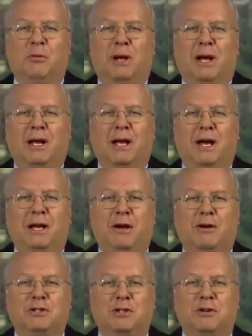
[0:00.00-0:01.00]
but I got
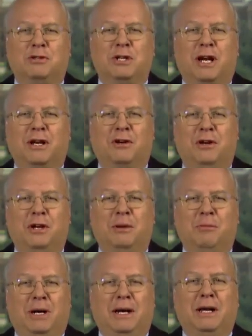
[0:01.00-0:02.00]
here as soon as I could,
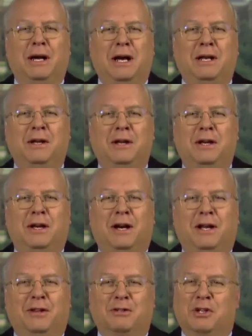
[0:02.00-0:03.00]
and by God,
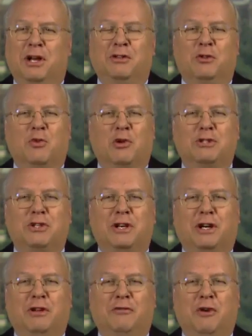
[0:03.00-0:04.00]
uh, there's nothing worse than a
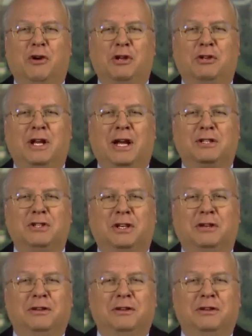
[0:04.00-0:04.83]
converted Texan.